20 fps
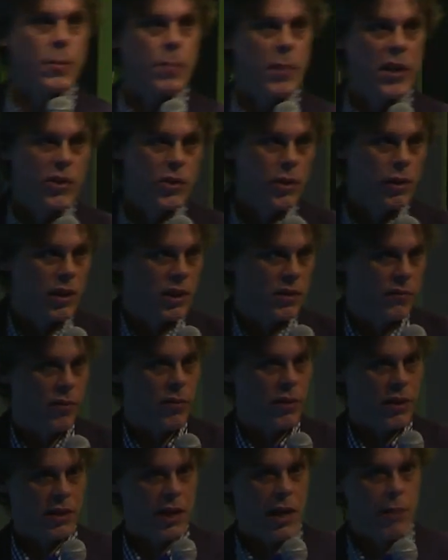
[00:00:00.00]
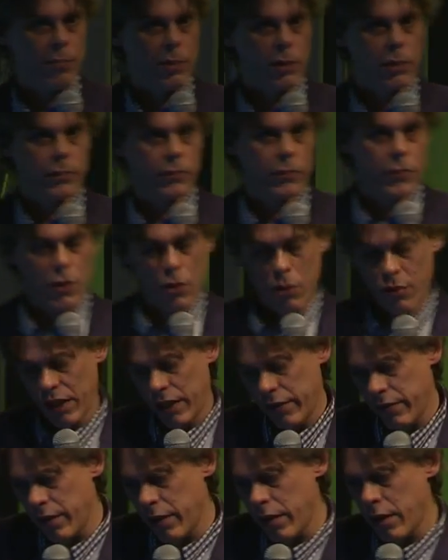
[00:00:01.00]
and specialists, for example, or
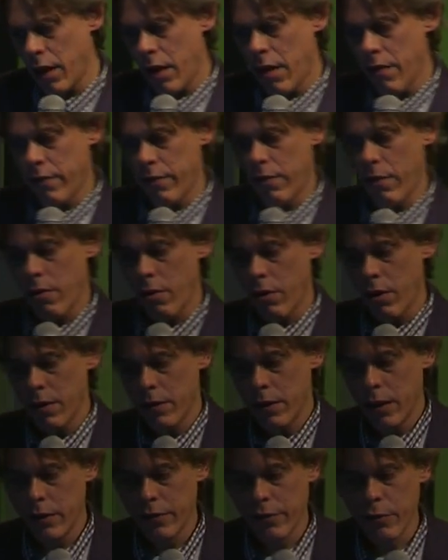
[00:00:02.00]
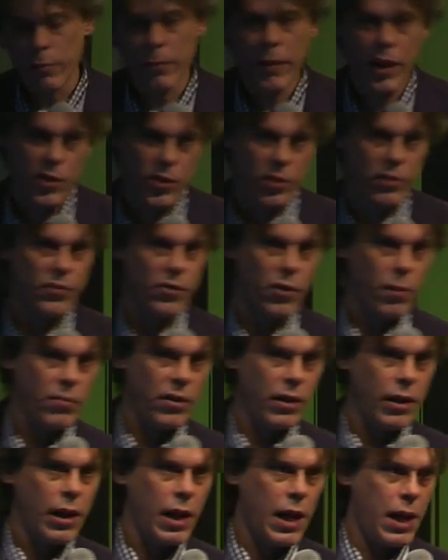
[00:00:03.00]
even for information
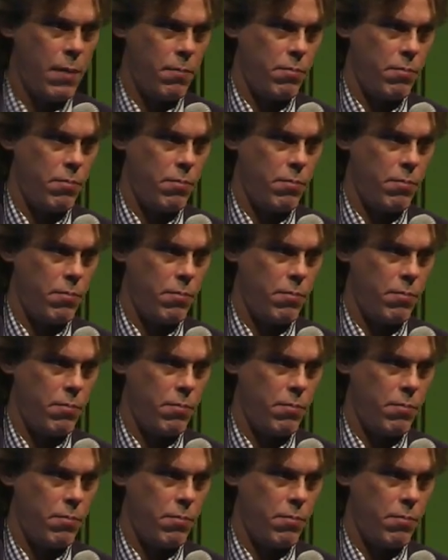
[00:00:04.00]
from the